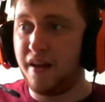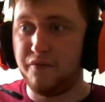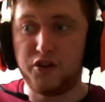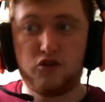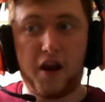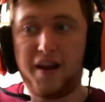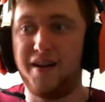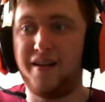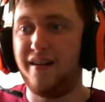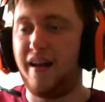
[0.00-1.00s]
The
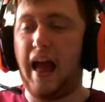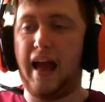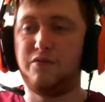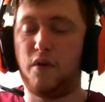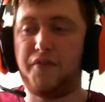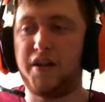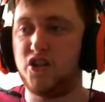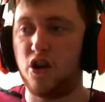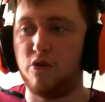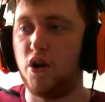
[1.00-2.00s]
trailer and what they
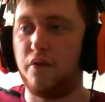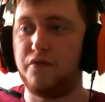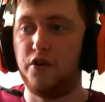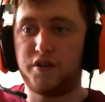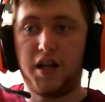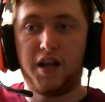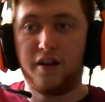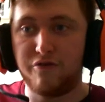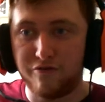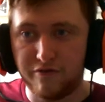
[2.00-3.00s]
showed off looked
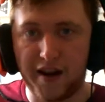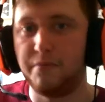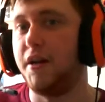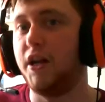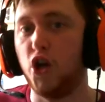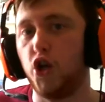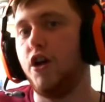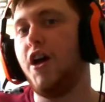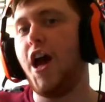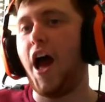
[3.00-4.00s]
incredibly good.
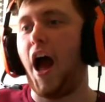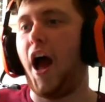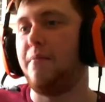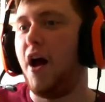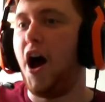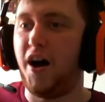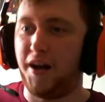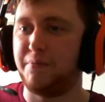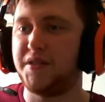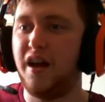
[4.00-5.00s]
I'm
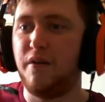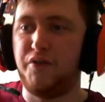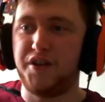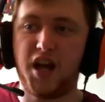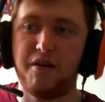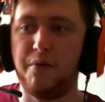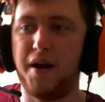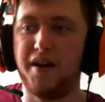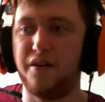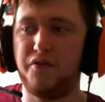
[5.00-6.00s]
hyped for
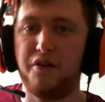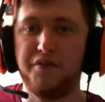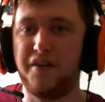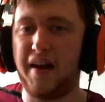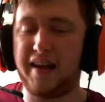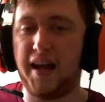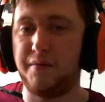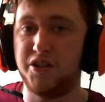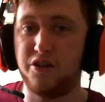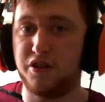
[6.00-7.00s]
Tearaway Unfolded. That game
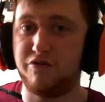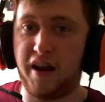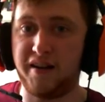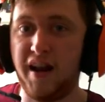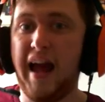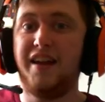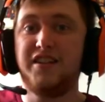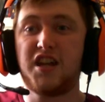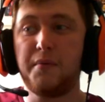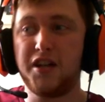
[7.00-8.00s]
just looks great, and
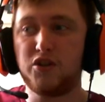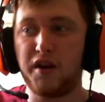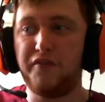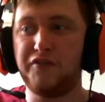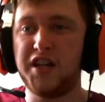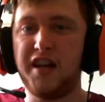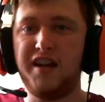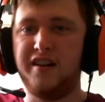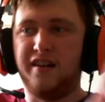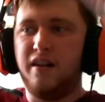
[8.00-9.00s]
it's coming in
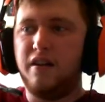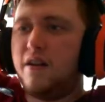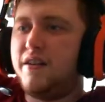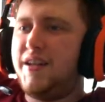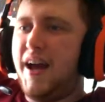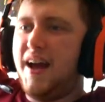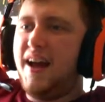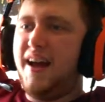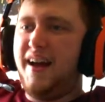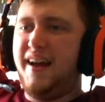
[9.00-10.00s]
2015!
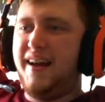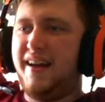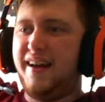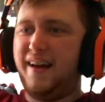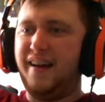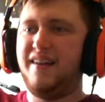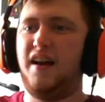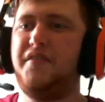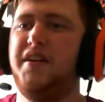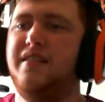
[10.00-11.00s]
Yeah!
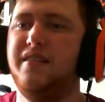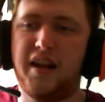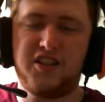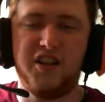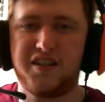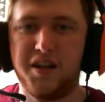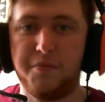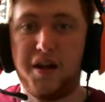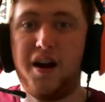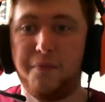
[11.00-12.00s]
Love it. Next year's going to
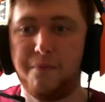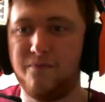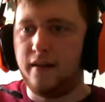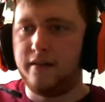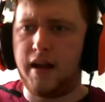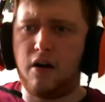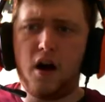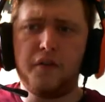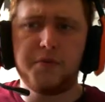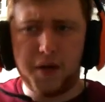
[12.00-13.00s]
be hype. Now,
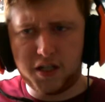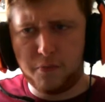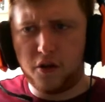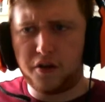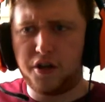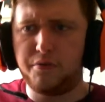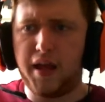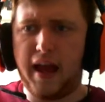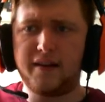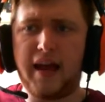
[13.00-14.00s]
after Media Molecule, we
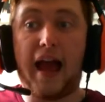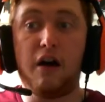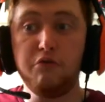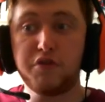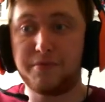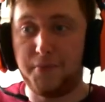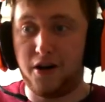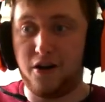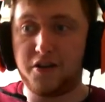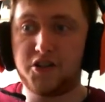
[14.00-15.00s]
had
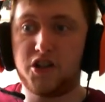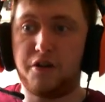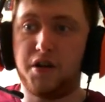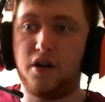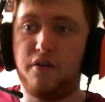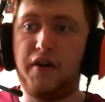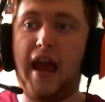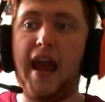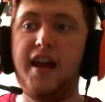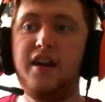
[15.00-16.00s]
Housemarque showing off
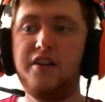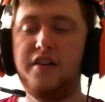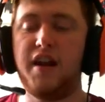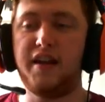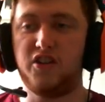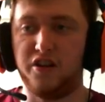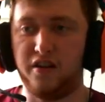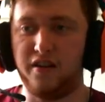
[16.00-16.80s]
Alien Nation.